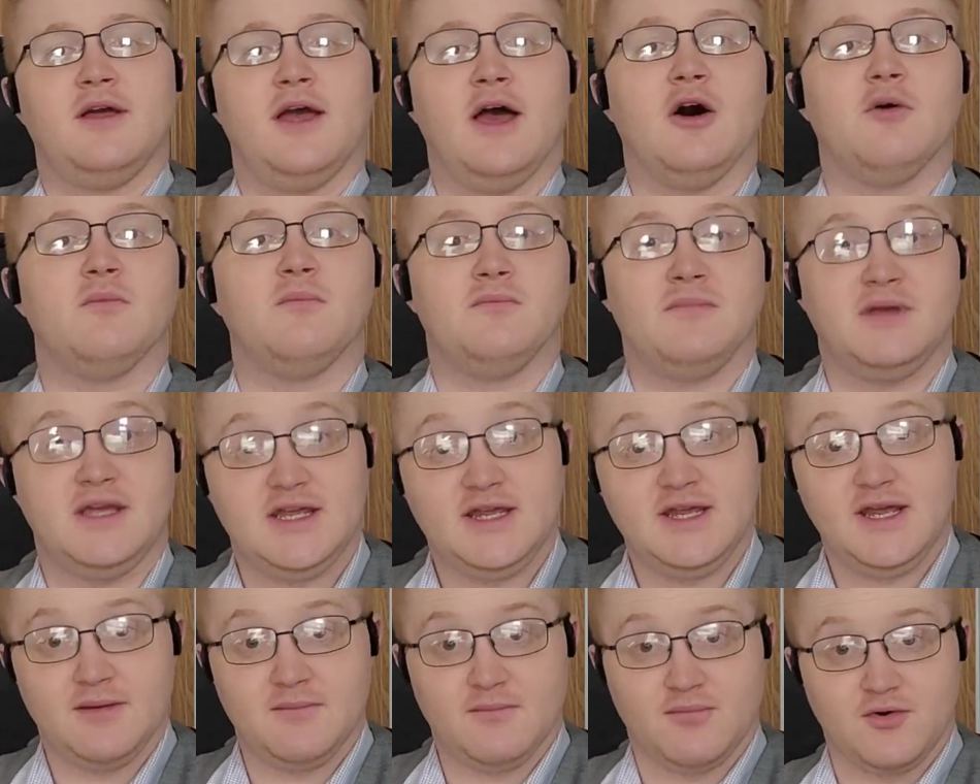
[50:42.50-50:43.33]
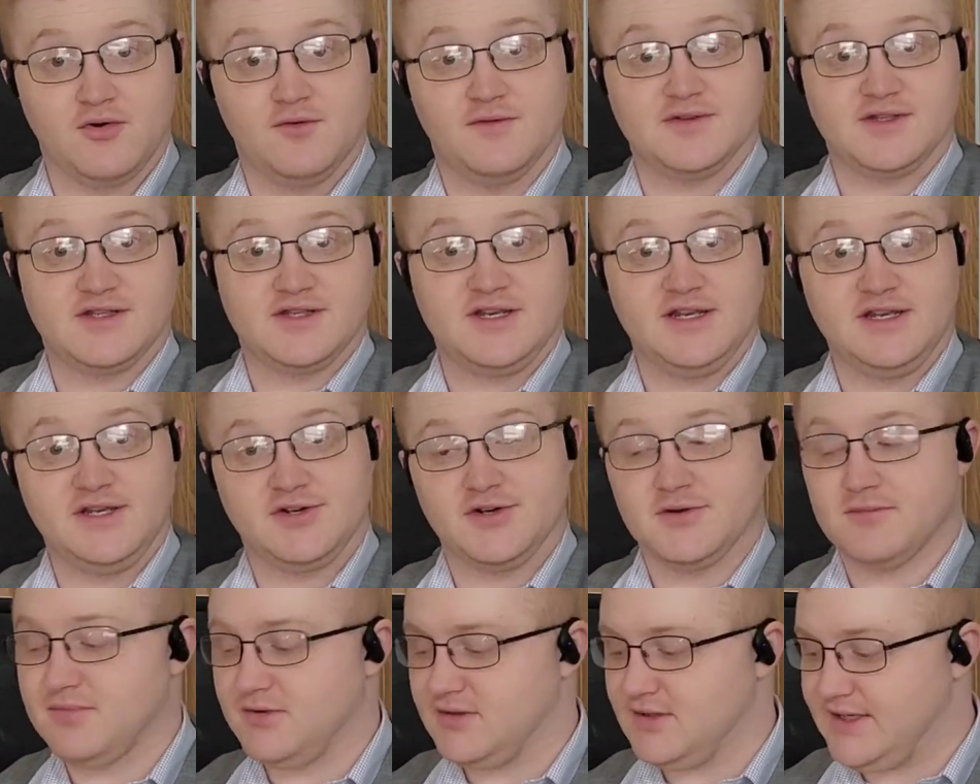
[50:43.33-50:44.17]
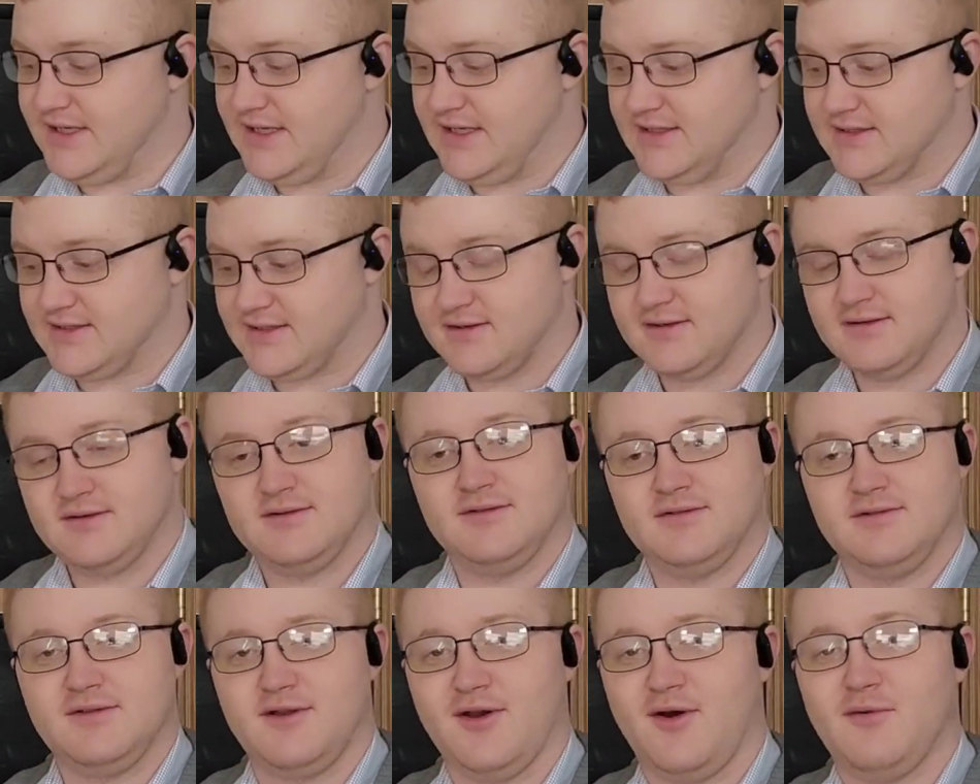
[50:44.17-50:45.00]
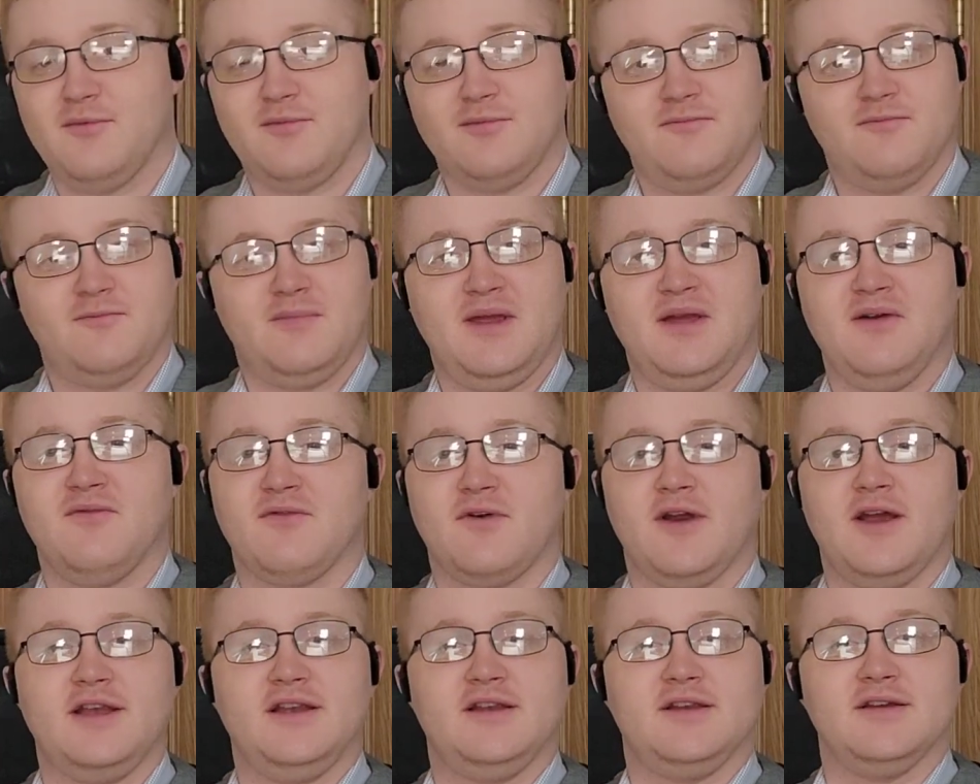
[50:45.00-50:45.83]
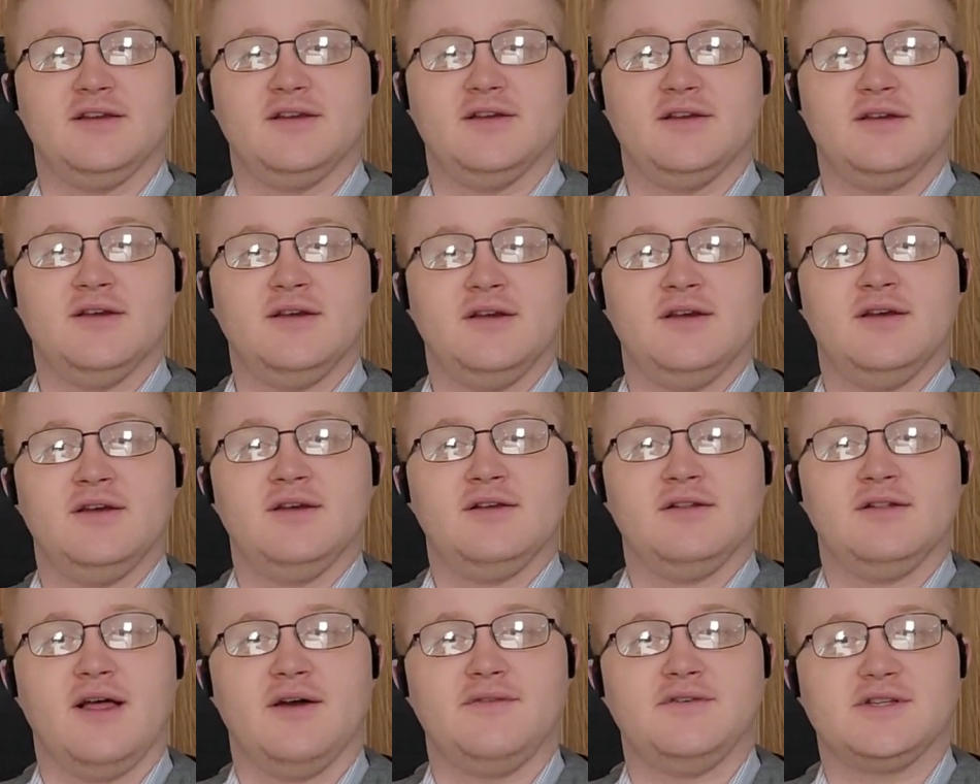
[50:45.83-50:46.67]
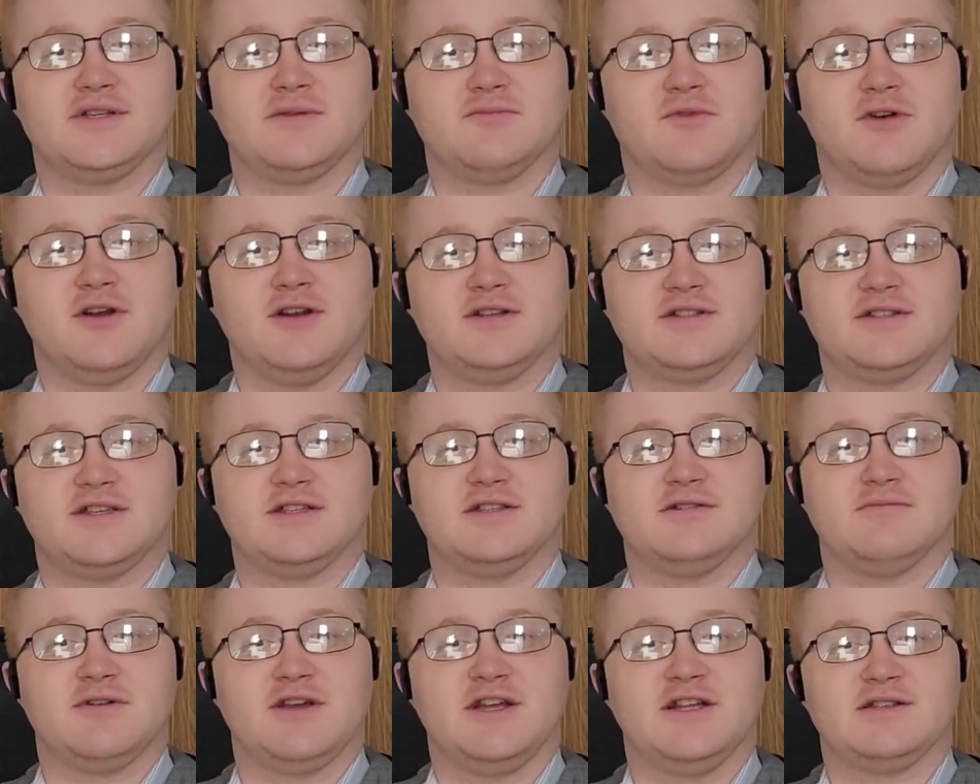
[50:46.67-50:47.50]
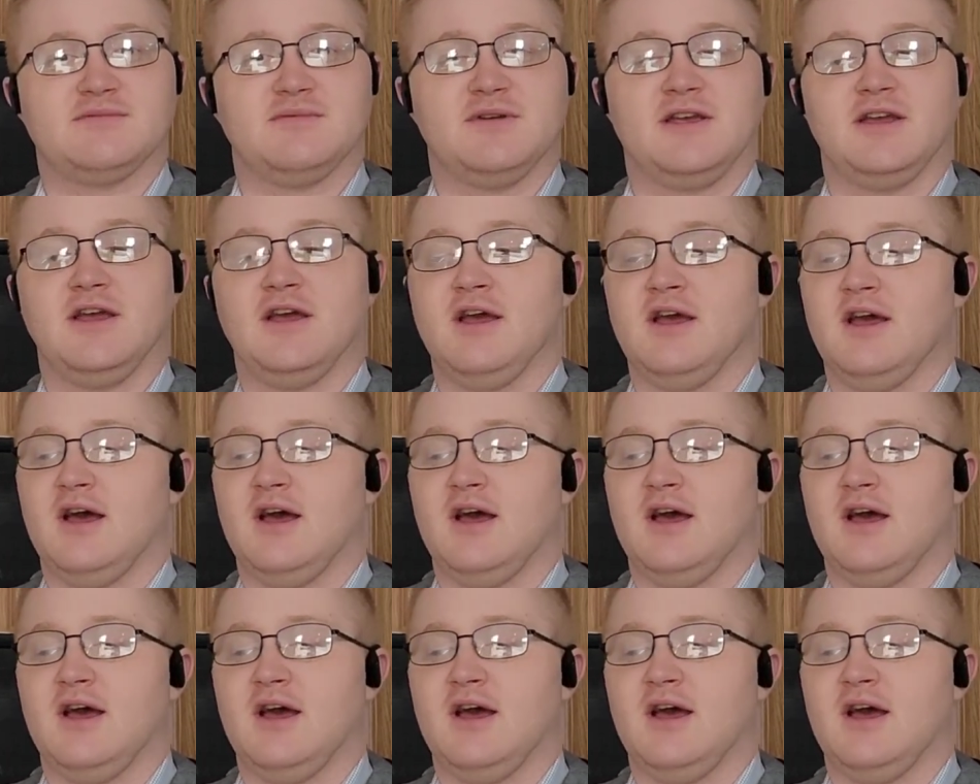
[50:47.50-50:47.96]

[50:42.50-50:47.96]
help me improve as a teacher. Please don't be afraid to levy some criticism against me.